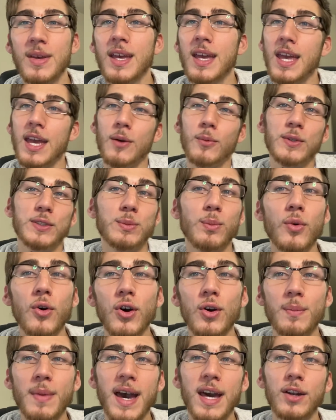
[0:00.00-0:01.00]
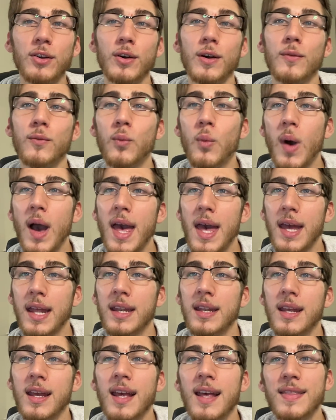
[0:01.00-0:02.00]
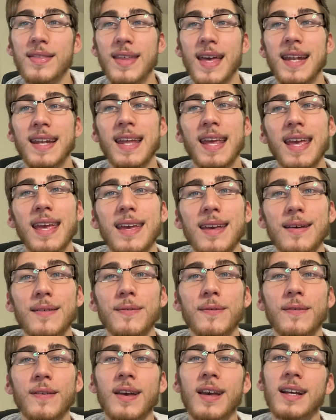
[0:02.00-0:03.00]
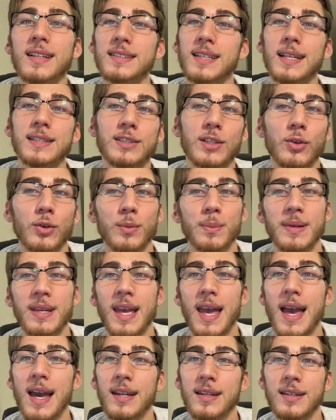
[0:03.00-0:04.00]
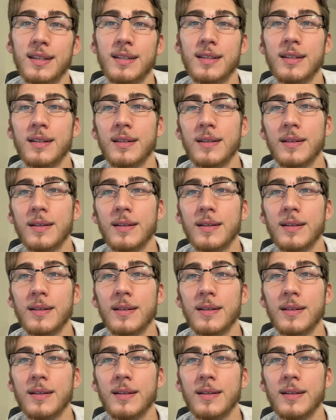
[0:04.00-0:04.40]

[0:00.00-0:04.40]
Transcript: it was more a matter of when than if Tesla would be added.